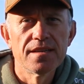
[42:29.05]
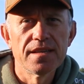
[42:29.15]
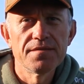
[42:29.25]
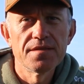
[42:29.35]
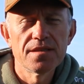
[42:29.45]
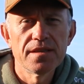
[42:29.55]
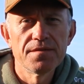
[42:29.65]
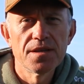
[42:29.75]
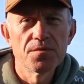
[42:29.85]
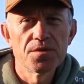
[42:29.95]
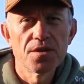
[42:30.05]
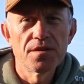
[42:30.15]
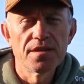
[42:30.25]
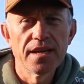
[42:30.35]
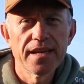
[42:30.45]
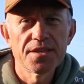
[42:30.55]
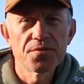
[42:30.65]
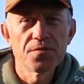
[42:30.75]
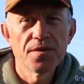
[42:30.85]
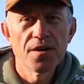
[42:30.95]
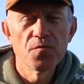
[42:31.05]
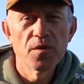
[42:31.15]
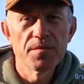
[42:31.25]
If no one's heard of that, it's sort of halfway